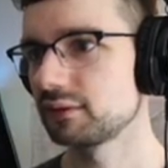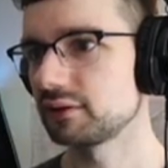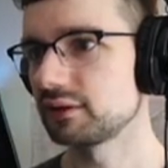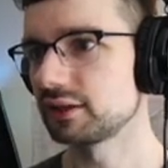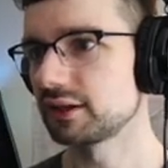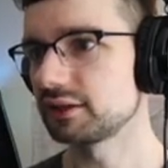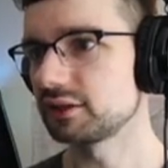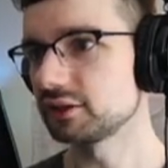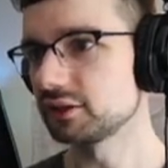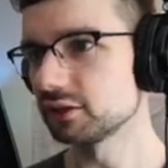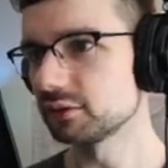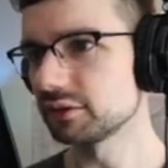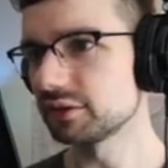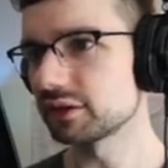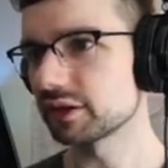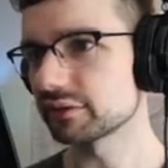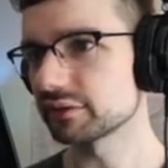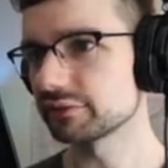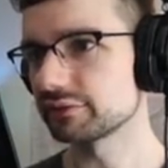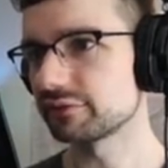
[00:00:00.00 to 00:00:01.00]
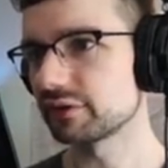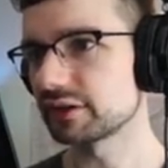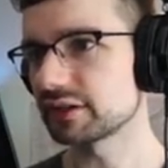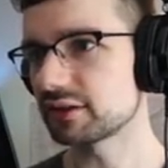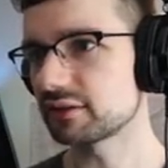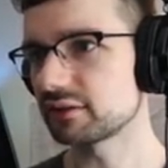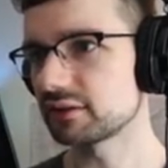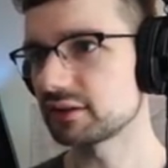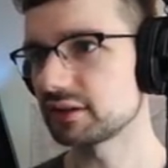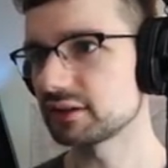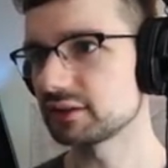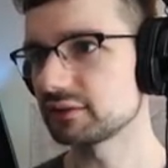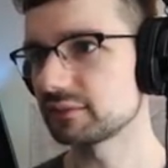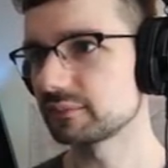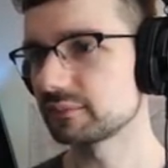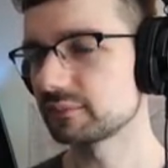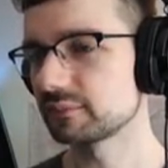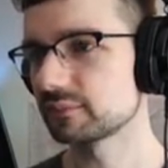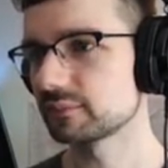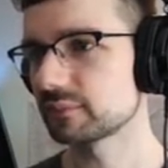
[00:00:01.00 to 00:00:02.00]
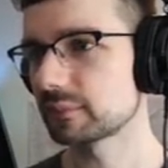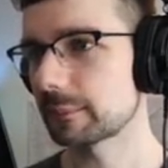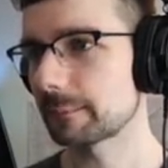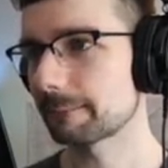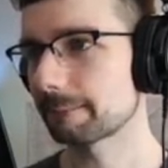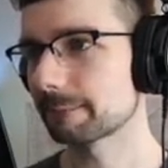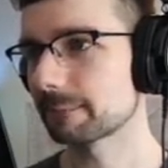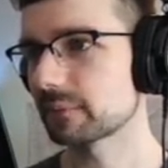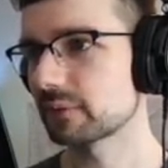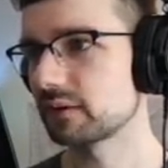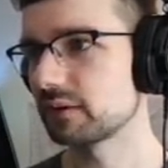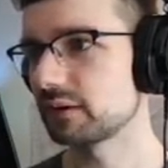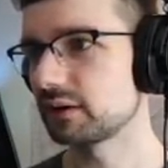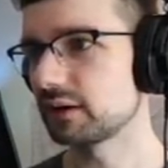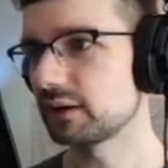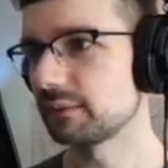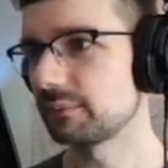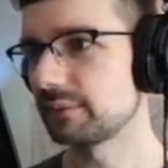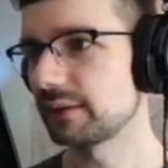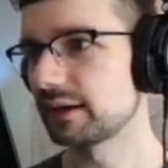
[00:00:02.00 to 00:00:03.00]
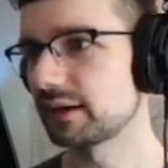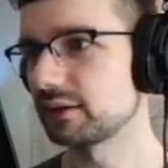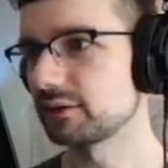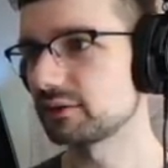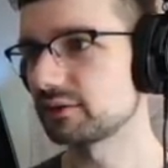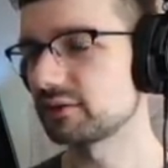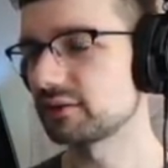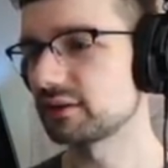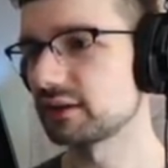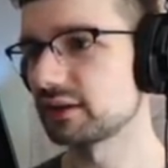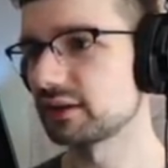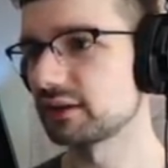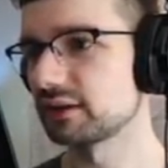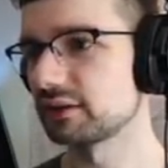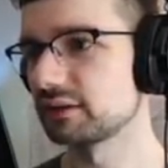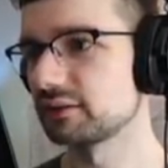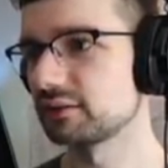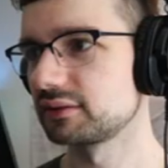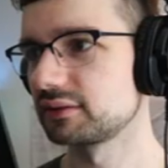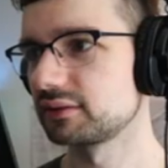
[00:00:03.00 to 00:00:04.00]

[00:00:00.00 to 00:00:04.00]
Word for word: Yeah, you know another funny thing about uh,